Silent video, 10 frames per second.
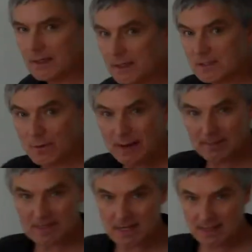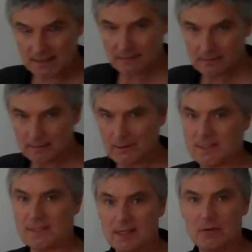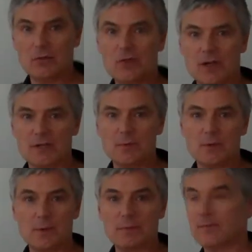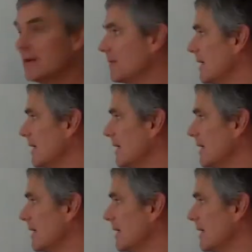So what happens then is they contract with a web development